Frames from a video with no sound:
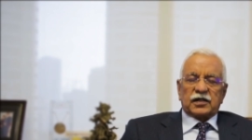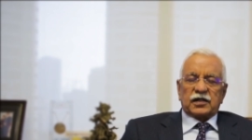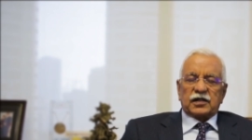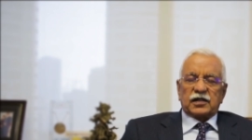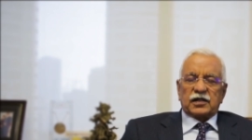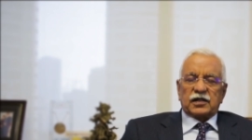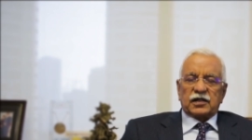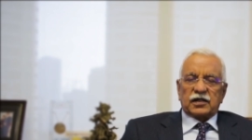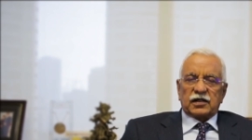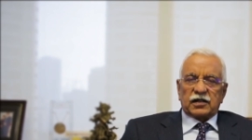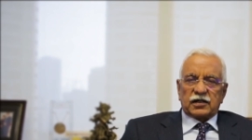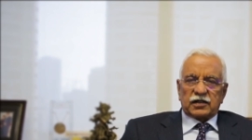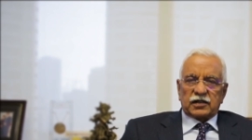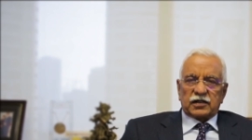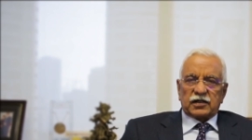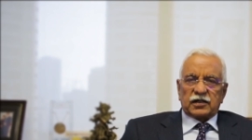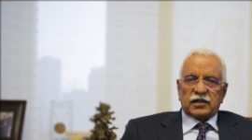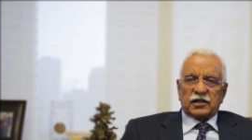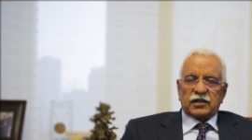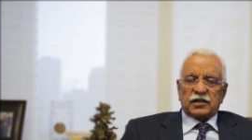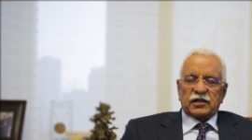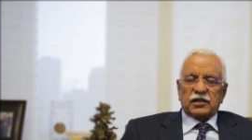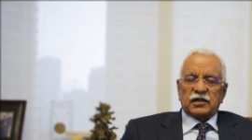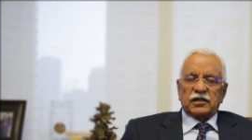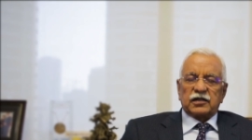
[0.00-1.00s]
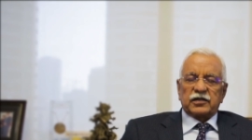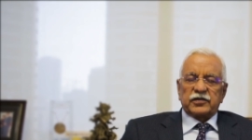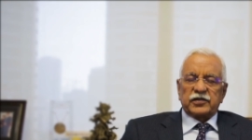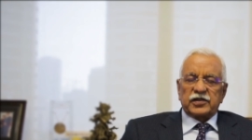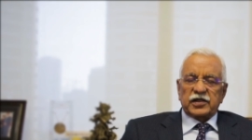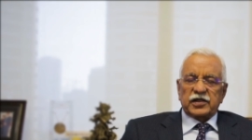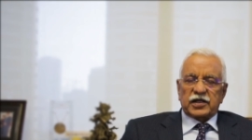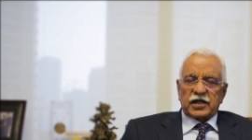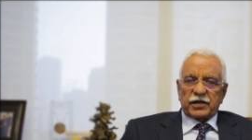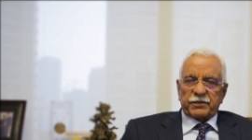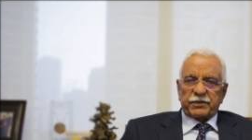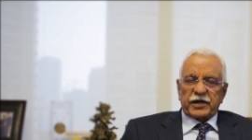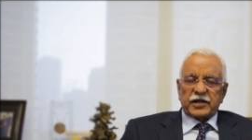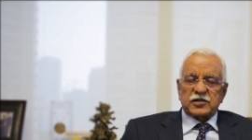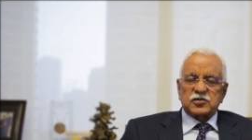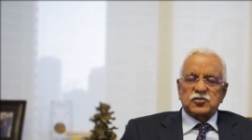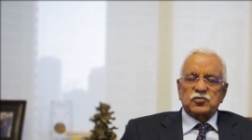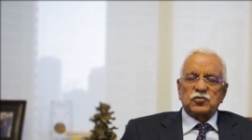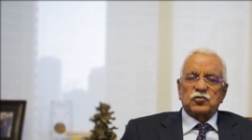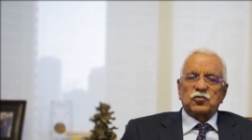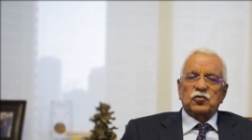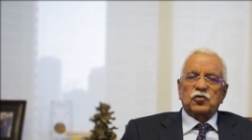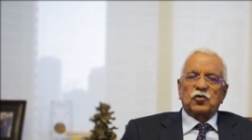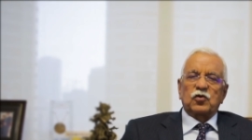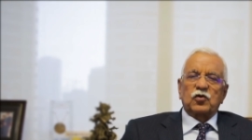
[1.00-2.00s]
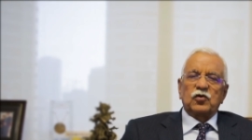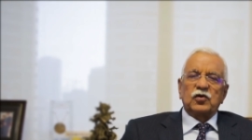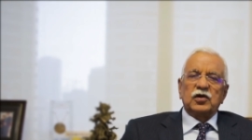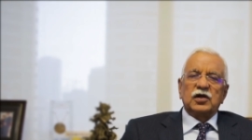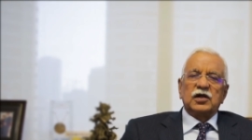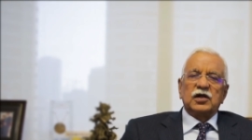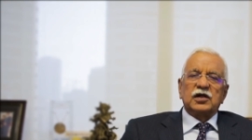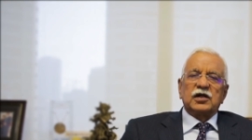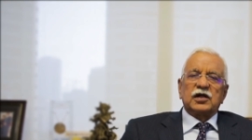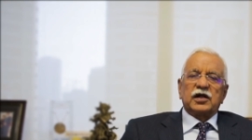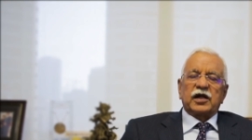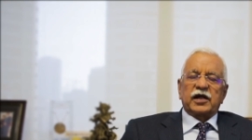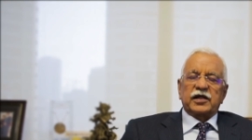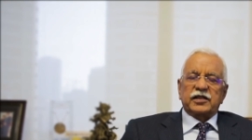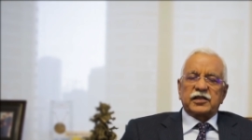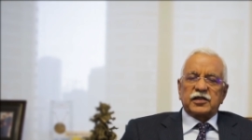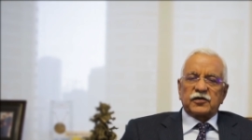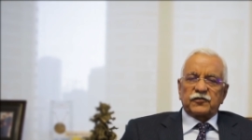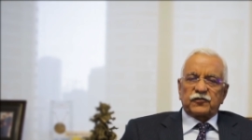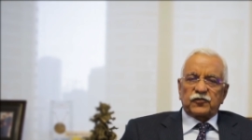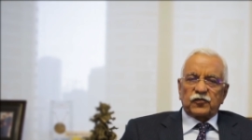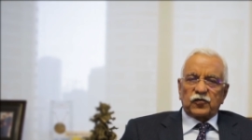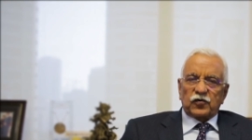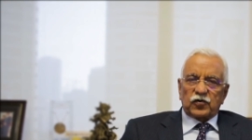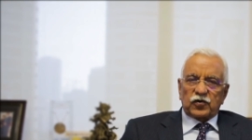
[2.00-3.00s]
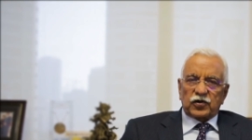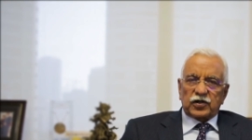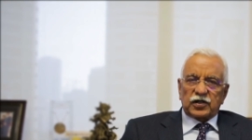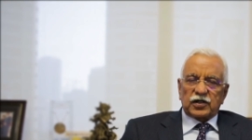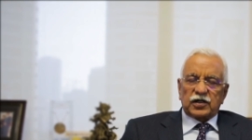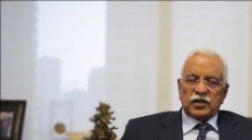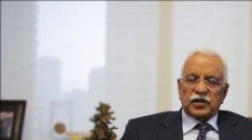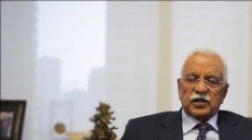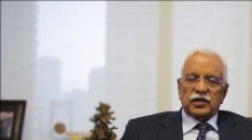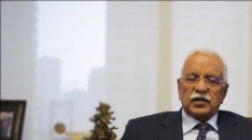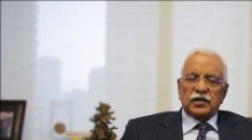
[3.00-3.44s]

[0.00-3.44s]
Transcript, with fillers: uh, uh the capex to grow, and therefore